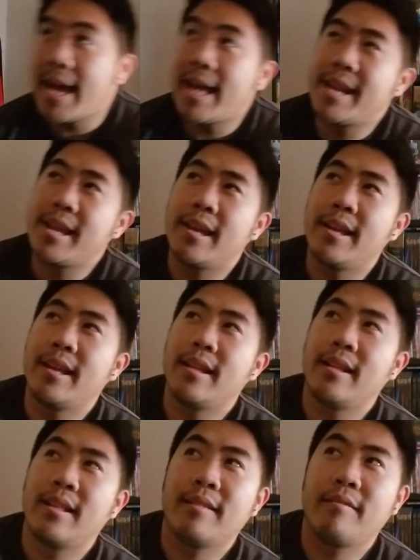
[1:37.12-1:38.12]
at a
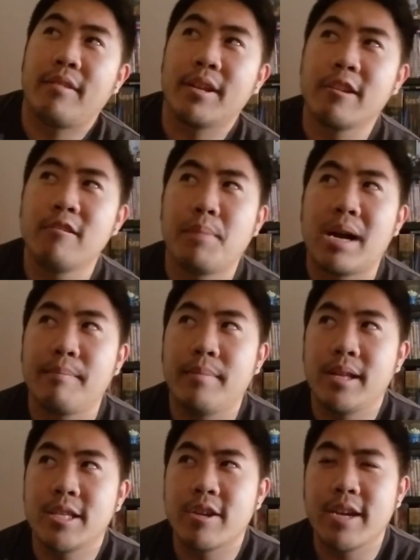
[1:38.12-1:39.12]
Funko Pop
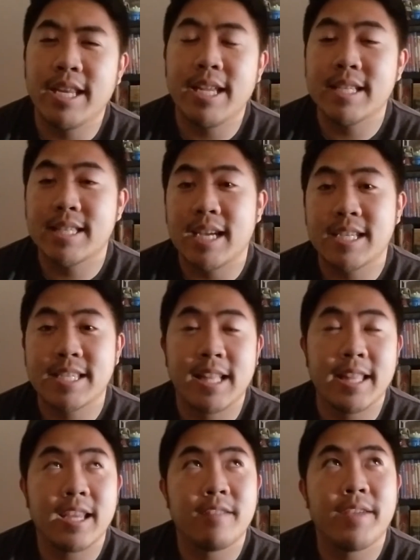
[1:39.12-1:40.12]
trading /
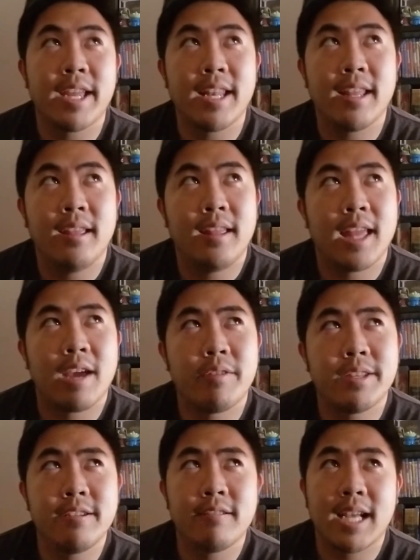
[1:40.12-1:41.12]
selling event I went
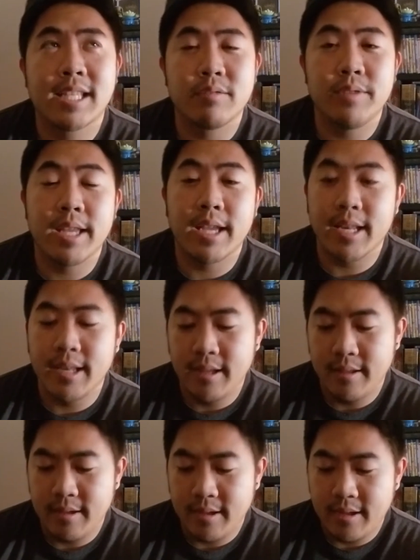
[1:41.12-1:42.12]
to last weekend.
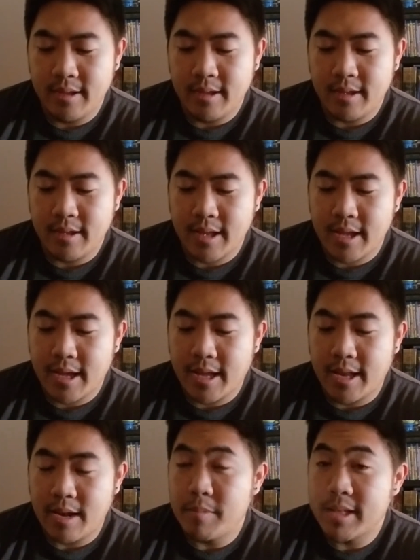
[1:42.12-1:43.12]

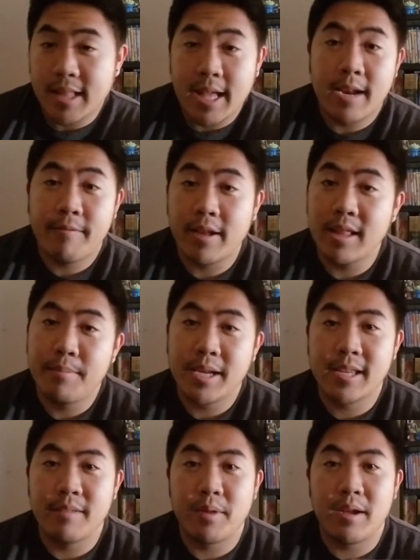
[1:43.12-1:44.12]
And I'm just glad I finally
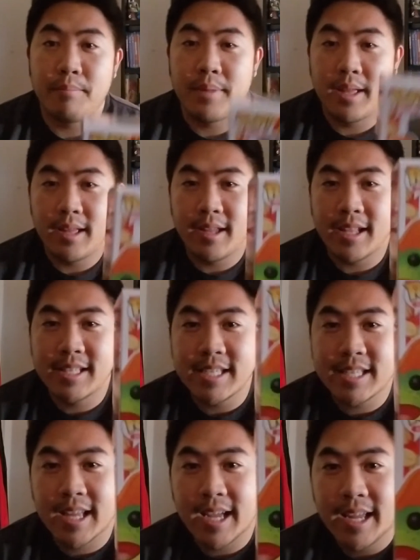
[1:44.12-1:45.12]
picked him up. It's this
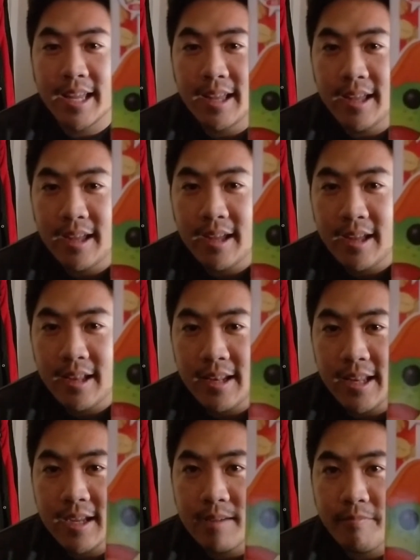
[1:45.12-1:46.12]
guy,
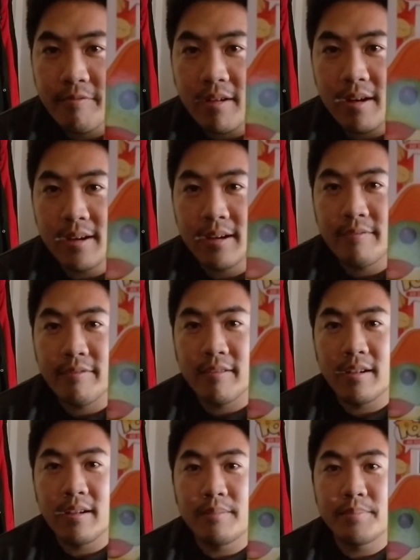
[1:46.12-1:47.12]
Dig'em Frog
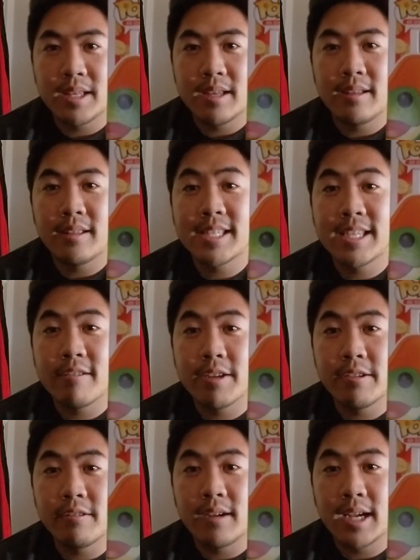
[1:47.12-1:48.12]
from the
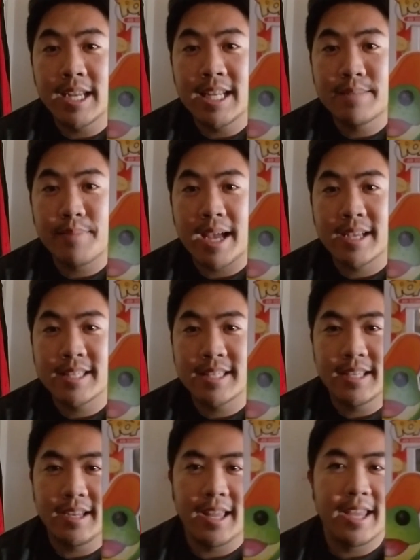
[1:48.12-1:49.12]
cereal Honey Smacks,
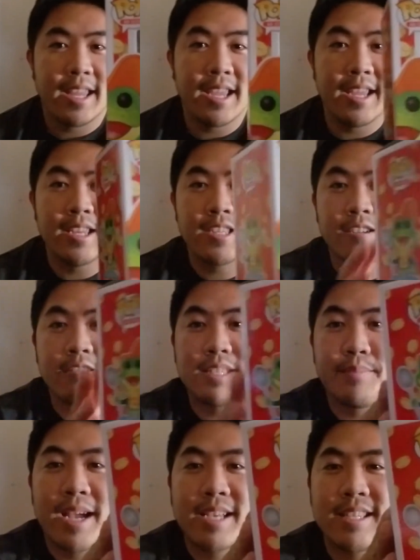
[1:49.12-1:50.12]
aka Sugar
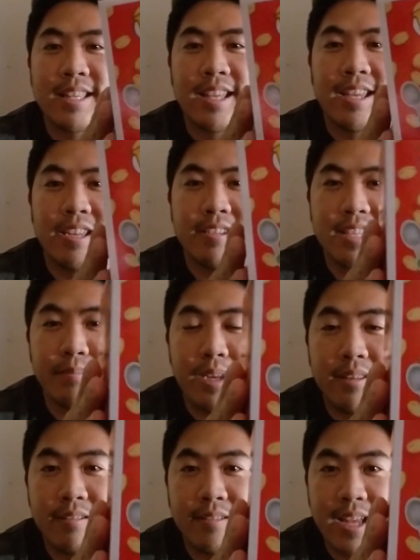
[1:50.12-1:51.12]
Smacks, I think it used to be
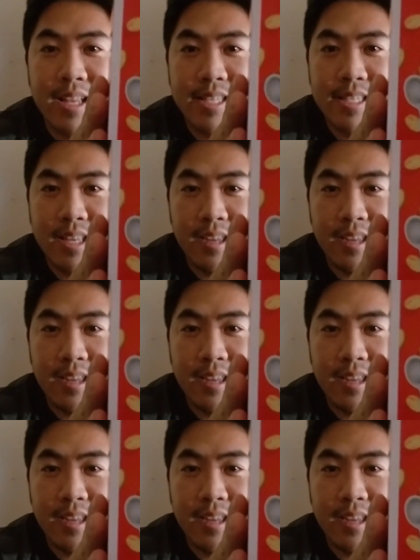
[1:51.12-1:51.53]
known as.